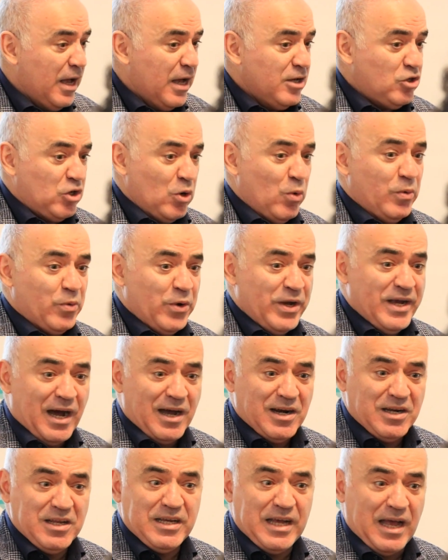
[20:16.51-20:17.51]
So
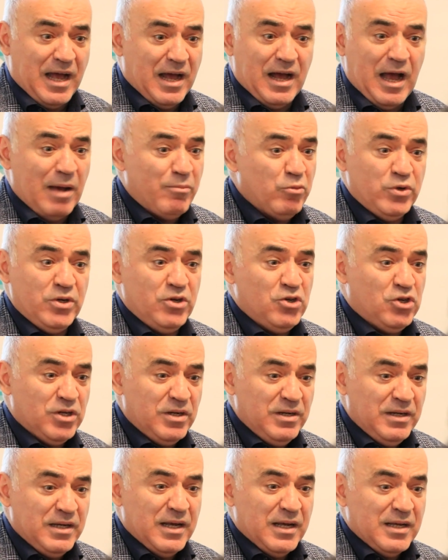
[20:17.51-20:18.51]
regarding
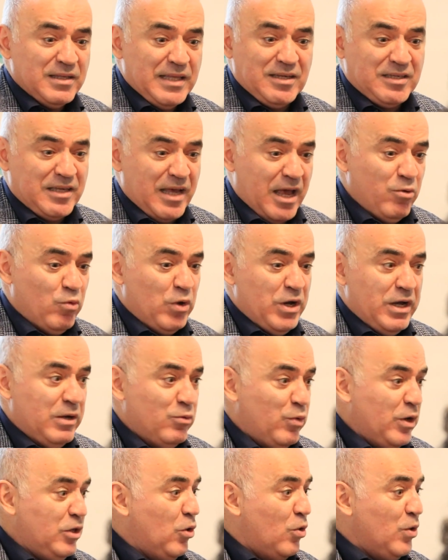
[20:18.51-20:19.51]
ammunition, they say
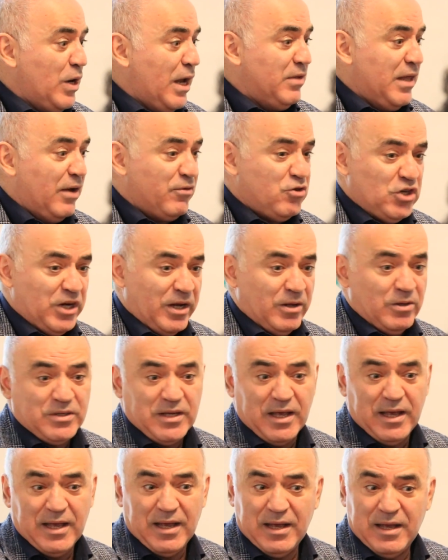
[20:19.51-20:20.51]
we don't have enough shells.
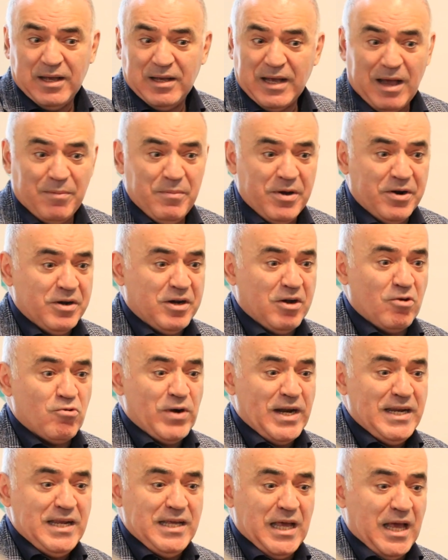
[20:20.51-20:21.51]
America
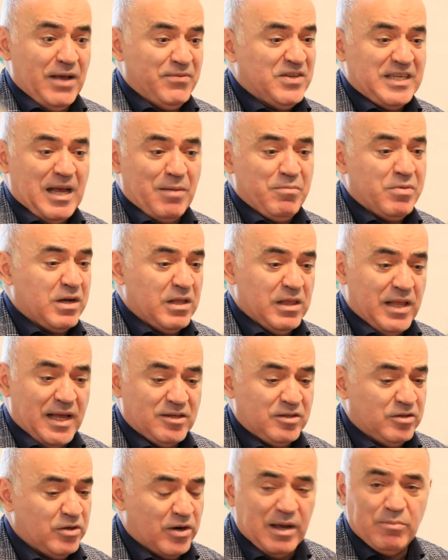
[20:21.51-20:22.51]
already gave some
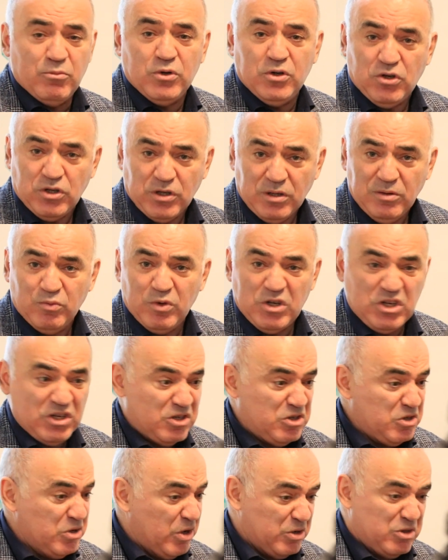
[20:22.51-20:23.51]
cluster ammunition, which
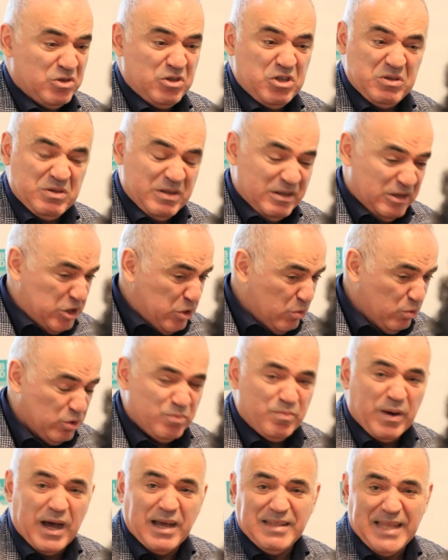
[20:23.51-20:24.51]
is not
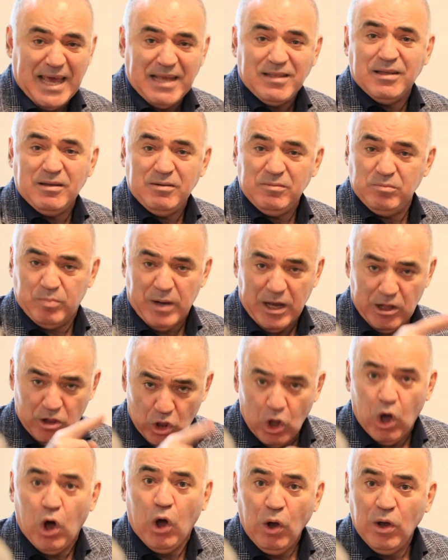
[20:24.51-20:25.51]
used by NATO, by
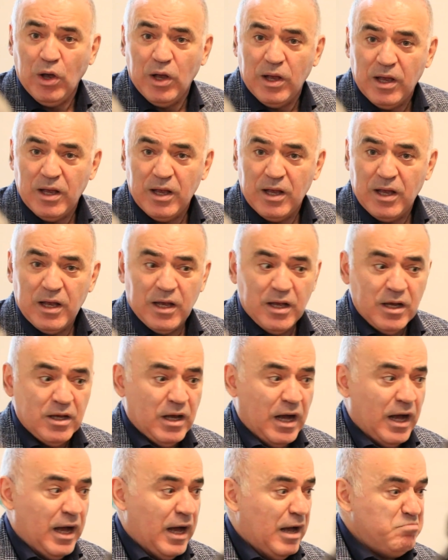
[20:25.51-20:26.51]
law.
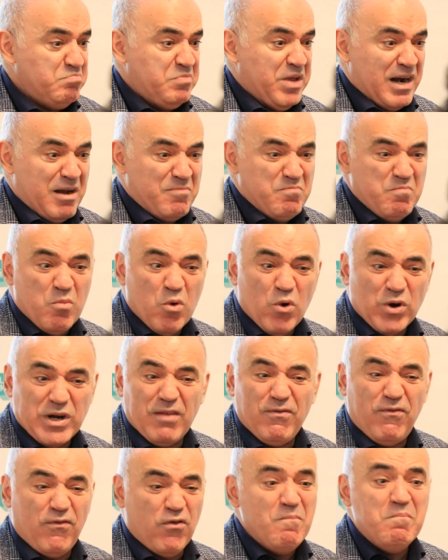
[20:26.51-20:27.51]
There are more
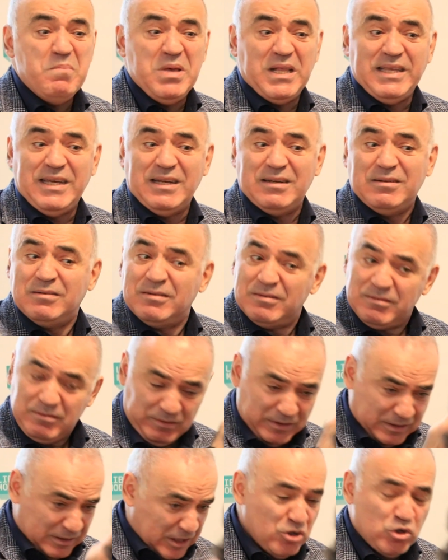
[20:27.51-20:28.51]
than 4 million
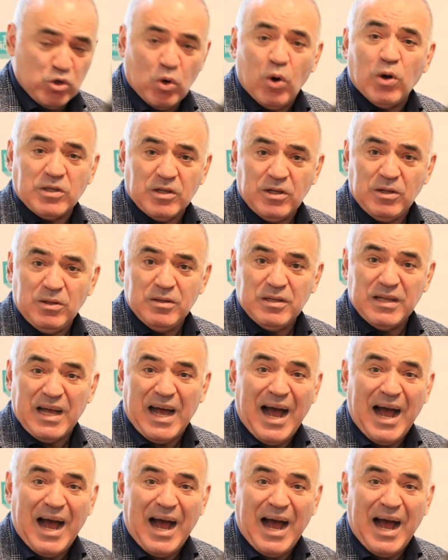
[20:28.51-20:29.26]
in total.